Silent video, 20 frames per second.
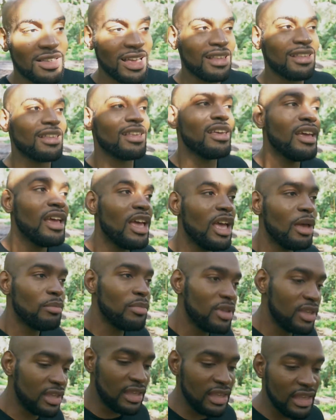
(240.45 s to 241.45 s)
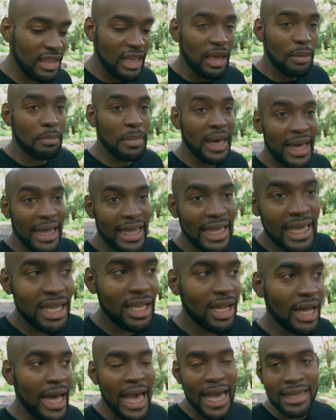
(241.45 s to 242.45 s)
got me about
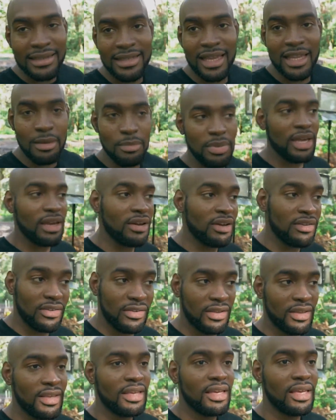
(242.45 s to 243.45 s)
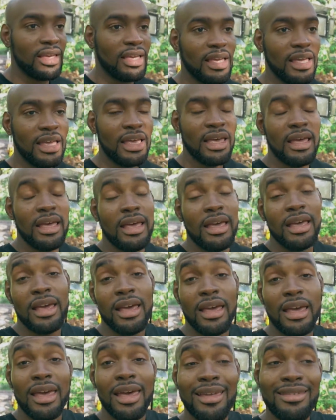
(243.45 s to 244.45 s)
8 or 9 teddy bears,
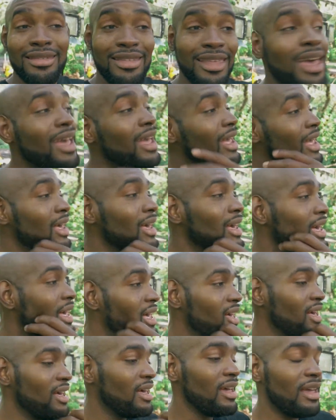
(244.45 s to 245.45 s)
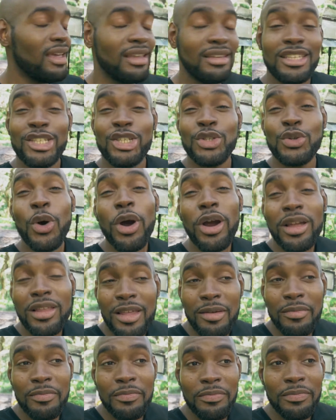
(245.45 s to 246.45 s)
and then destroyed
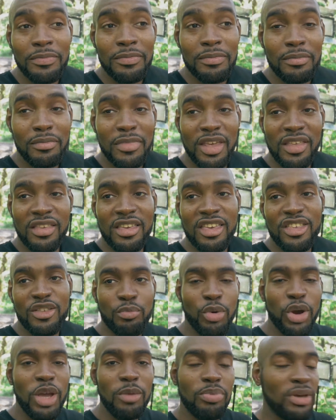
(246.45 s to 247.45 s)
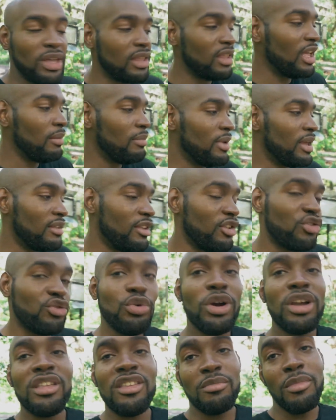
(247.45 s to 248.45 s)
them. Basically, spray paint them and
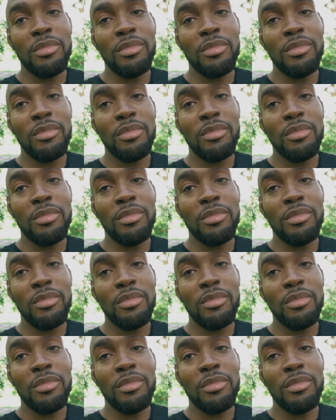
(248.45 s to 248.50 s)
destroy these